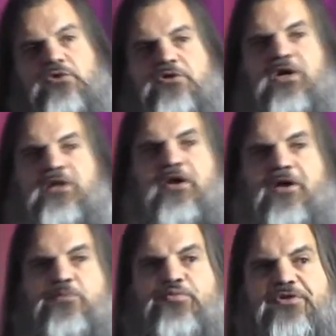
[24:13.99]
learn
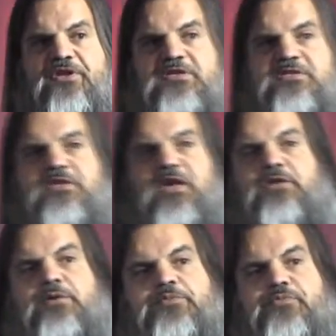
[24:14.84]
online, you put things
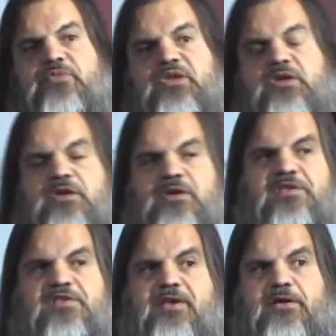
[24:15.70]
together.
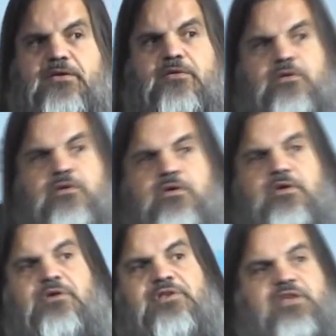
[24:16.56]
The second
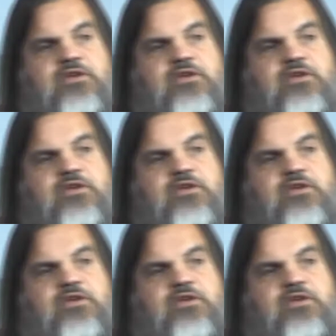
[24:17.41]
is